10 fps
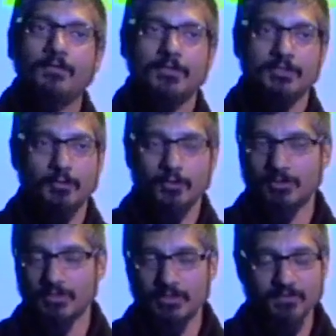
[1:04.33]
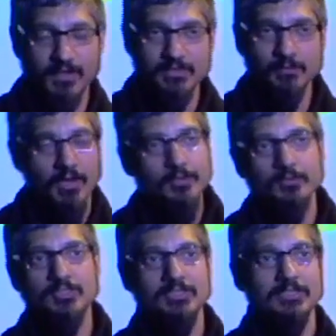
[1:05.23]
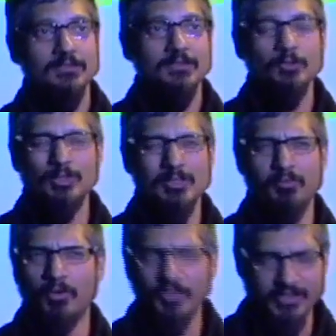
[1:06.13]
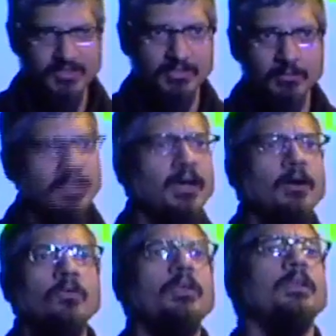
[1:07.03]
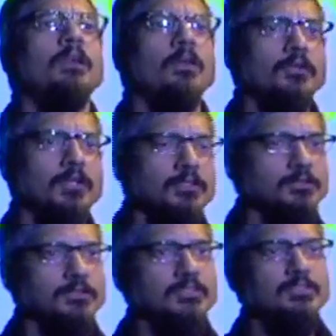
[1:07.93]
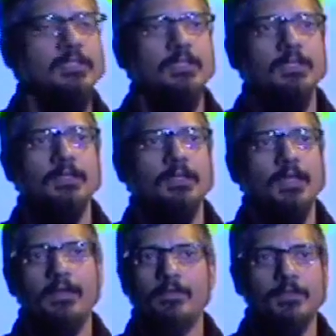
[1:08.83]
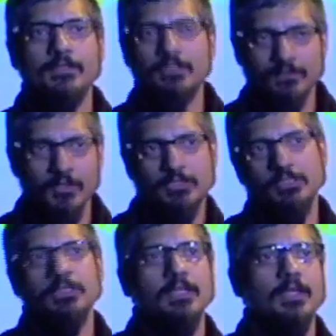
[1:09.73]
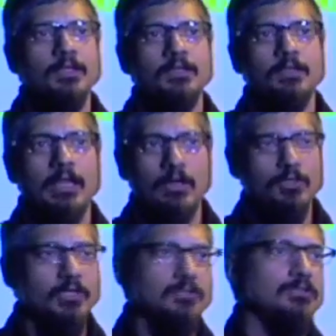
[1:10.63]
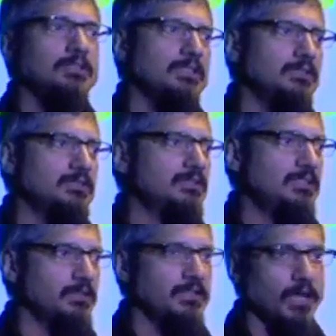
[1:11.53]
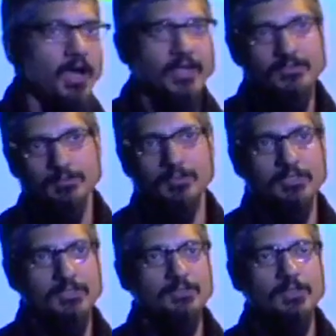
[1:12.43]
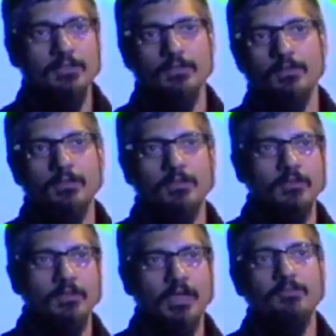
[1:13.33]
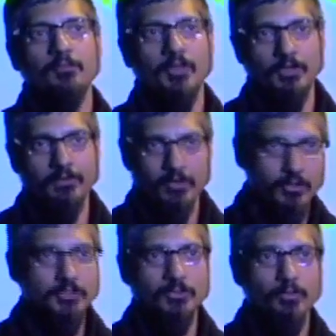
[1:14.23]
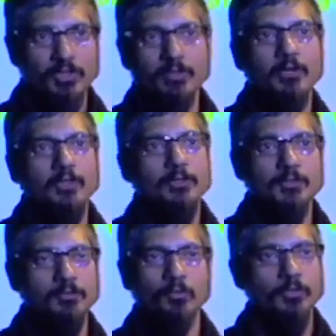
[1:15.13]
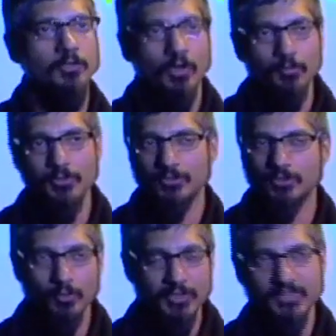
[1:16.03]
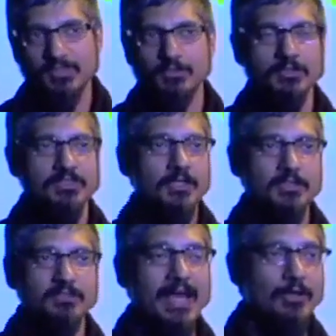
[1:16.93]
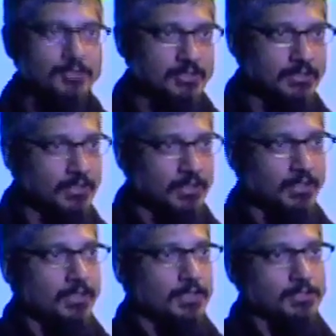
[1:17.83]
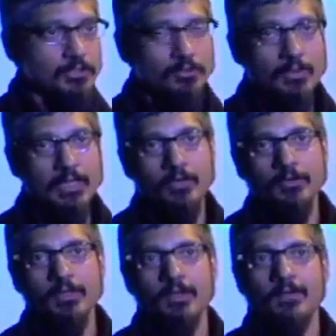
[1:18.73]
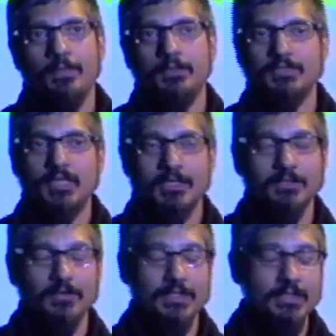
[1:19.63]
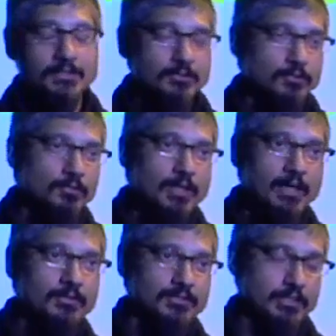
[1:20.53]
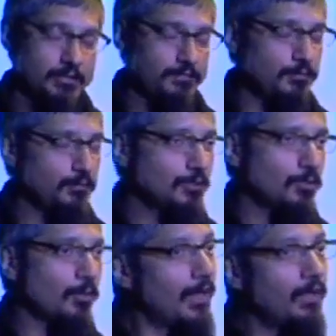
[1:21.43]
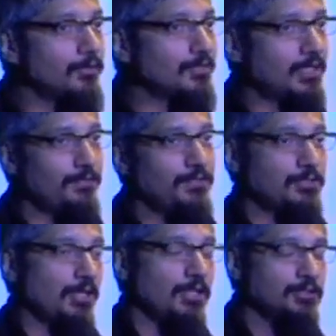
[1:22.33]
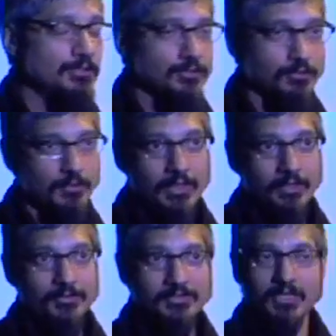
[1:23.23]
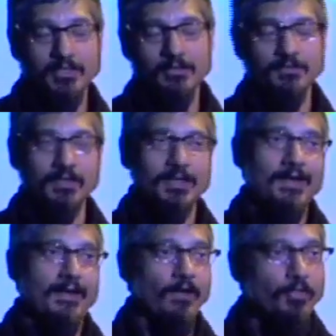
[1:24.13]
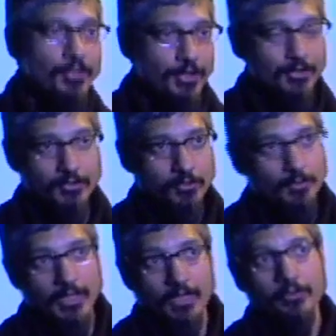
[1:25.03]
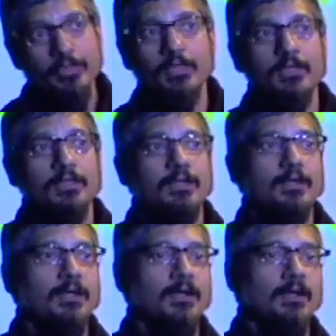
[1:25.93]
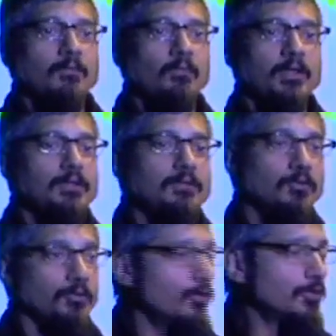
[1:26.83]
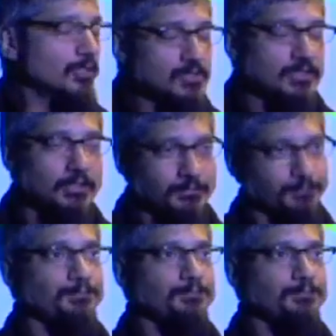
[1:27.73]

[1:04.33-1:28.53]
to supposedly defend democracy using bullets somehow in other countries. And the dysfunction in our country is killing us because the, the, the lifeblood of our country, we the American people, we are all being squeezed. There's not enough housing to go around. There's not enough heat to go around. There's not enough food to go around. There's not enough education to go around. There's not enough health care to go around. Uh, but you'll notice that